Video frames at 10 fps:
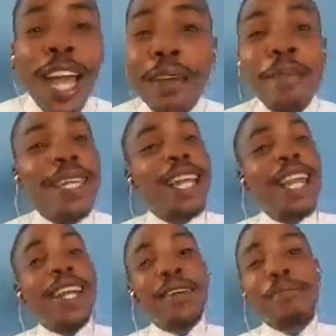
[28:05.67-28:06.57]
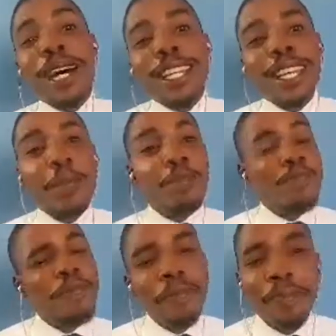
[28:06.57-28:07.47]
I made a lot of money.
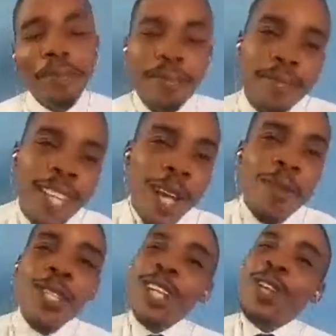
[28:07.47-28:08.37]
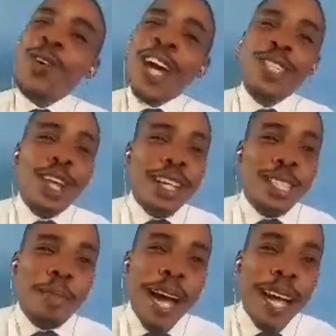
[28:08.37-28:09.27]
It will just look at you and
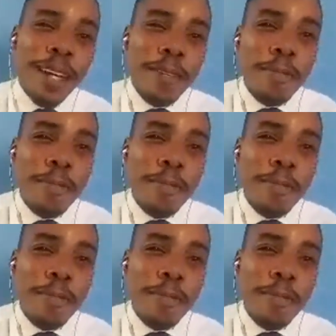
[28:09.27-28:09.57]
smile.